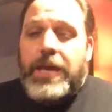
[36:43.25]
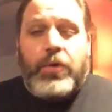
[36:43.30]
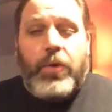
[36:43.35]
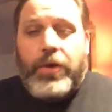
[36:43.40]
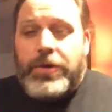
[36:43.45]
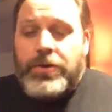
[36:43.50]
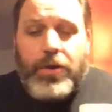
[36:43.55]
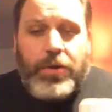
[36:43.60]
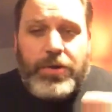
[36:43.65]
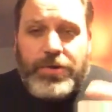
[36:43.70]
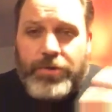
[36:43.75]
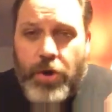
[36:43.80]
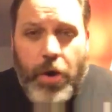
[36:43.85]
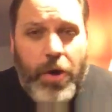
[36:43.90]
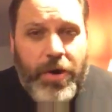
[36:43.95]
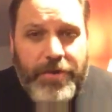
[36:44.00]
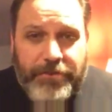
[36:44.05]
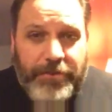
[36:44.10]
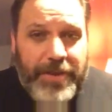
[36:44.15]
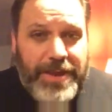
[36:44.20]
And
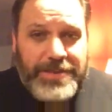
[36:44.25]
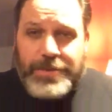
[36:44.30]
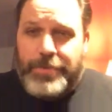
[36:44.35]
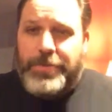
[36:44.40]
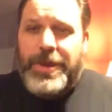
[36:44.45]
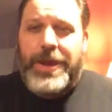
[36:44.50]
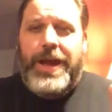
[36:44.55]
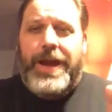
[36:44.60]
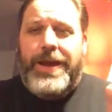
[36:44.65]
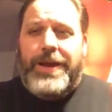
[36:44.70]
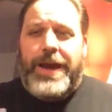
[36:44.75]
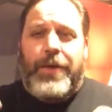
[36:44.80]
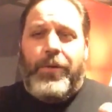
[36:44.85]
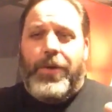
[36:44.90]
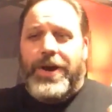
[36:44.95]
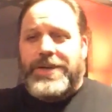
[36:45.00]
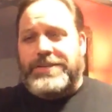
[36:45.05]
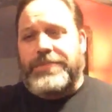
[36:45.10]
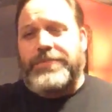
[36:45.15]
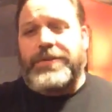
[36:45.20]
no offense. I mean, I
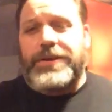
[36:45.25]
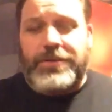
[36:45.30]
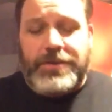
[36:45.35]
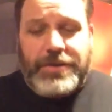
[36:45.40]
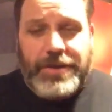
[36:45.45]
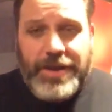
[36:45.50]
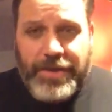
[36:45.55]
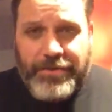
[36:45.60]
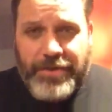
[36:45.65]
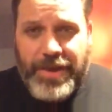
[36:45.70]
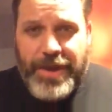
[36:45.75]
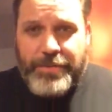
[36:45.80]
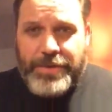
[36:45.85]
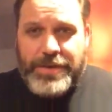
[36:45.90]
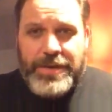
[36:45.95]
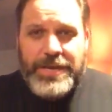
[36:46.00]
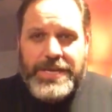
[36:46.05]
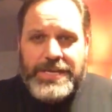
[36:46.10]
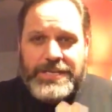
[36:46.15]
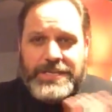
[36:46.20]
watched a video today of
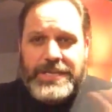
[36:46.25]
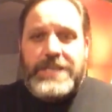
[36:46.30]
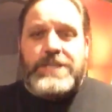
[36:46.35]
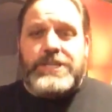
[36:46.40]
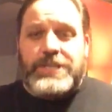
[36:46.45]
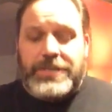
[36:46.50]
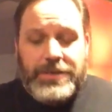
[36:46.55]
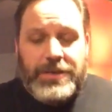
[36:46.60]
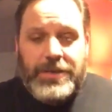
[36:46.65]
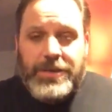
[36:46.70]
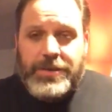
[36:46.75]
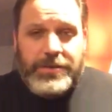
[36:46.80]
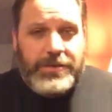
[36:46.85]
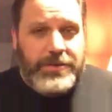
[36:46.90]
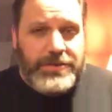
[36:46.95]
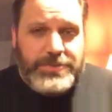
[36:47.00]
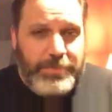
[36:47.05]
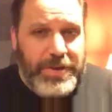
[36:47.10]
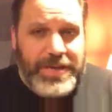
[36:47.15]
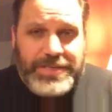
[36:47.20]
Ammon teaching
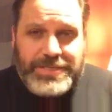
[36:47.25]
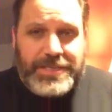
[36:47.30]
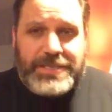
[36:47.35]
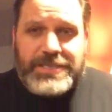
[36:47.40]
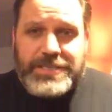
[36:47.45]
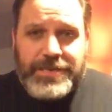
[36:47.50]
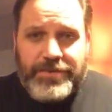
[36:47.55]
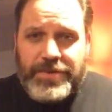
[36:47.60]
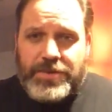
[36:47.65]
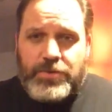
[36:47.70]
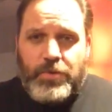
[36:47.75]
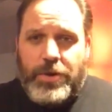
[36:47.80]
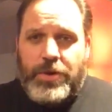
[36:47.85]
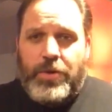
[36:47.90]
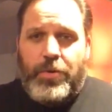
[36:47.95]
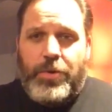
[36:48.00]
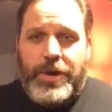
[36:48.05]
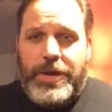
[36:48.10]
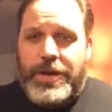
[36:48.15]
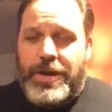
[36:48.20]
this basic civics
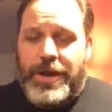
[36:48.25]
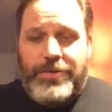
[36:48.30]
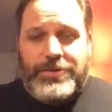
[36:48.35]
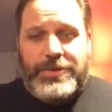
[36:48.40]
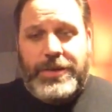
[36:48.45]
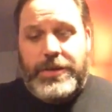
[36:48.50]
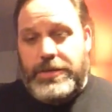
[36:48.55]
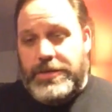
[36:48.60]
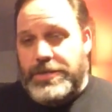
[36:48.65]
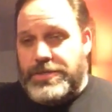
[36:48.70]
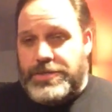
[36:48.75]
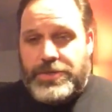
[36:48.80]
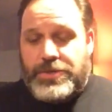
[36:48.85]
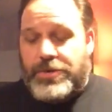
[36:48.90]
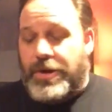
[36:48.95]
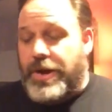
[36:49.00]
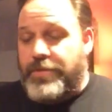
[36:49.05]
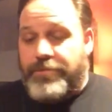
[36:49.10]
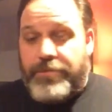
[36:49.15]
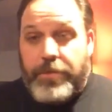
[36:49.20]
101, and I was like, this is
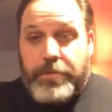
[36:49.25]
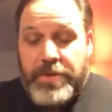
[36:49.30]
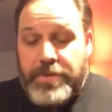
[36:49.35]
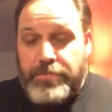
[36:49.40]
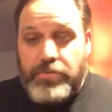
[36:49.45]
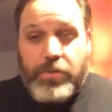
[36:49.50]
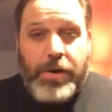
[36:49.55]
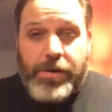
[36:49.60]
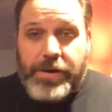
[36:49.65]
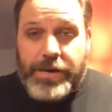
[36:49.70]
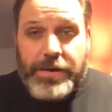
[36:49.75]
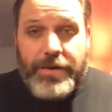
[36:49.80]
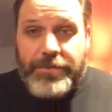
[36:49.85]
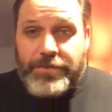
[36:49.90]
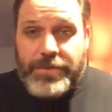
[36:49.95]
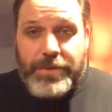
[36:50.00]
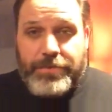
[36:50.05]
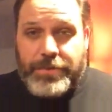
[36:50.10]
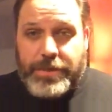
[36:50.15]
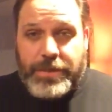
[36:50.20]
great for people who already
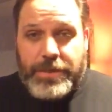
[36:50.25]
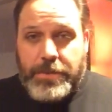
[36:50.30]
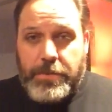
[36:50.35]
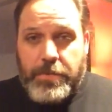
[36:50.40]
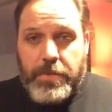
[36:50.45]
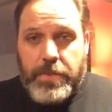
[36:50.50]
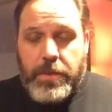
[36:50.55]
love liberty.